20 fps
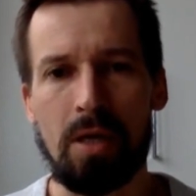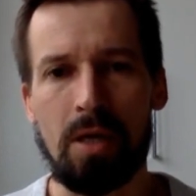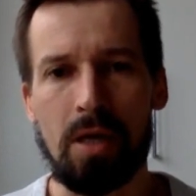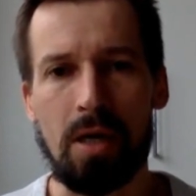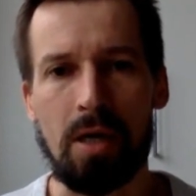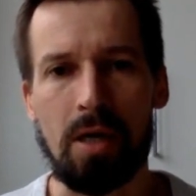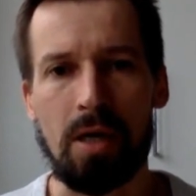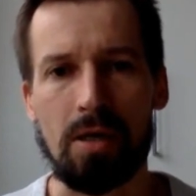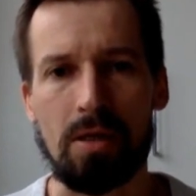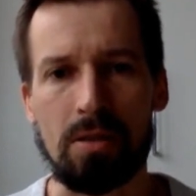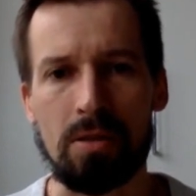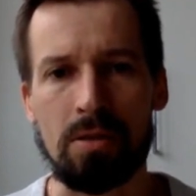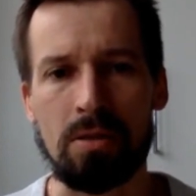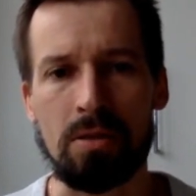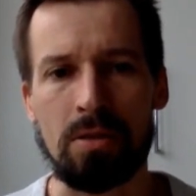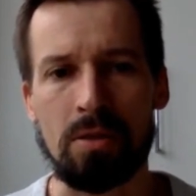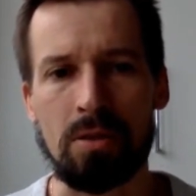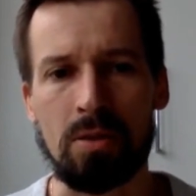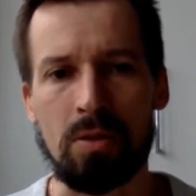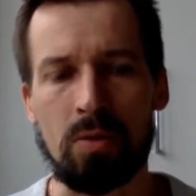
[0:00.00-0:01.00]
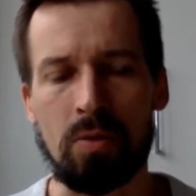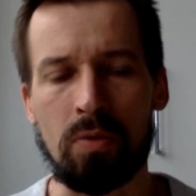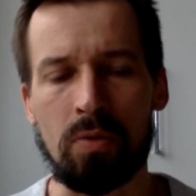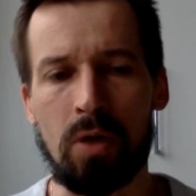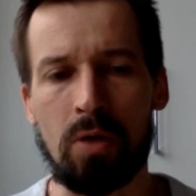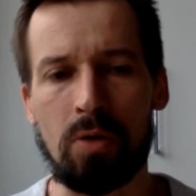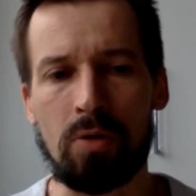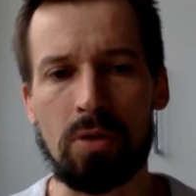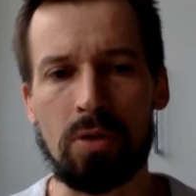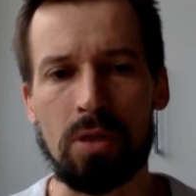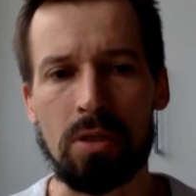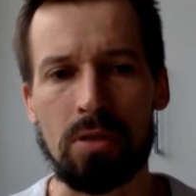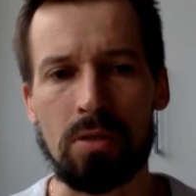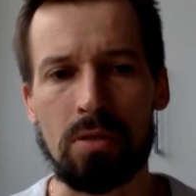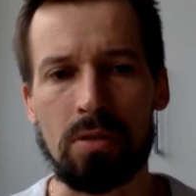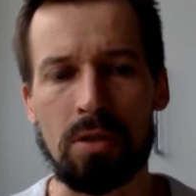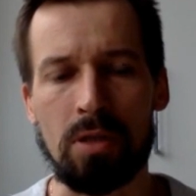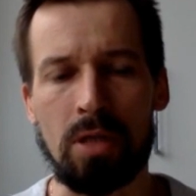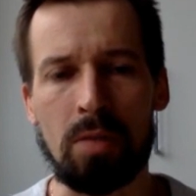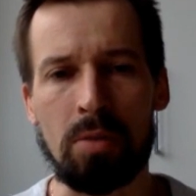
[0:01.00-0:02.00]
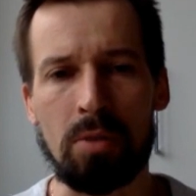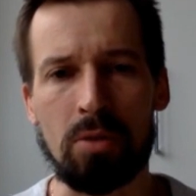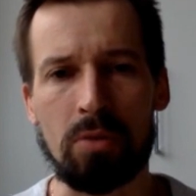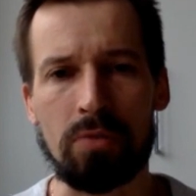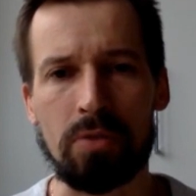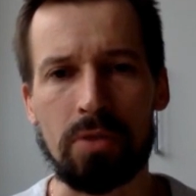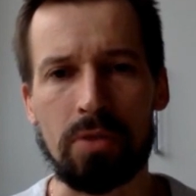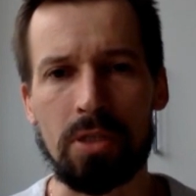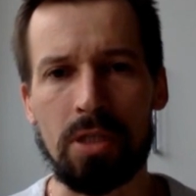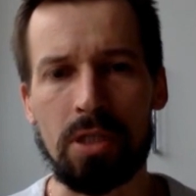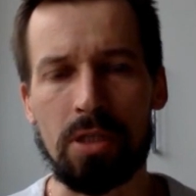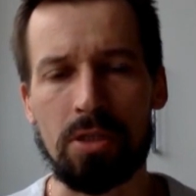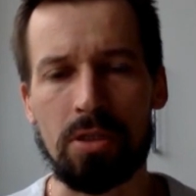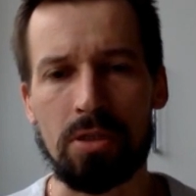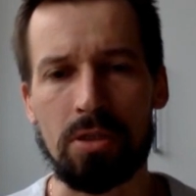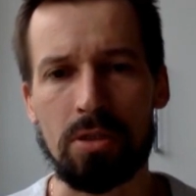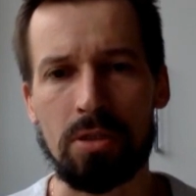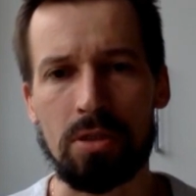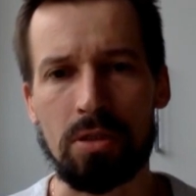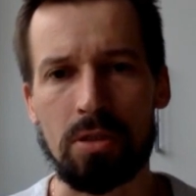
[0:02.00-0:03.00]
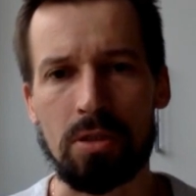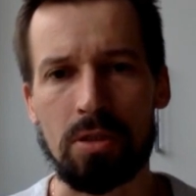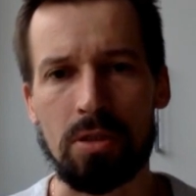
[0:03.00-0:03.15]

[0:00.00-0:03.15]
and we found that the number of transactions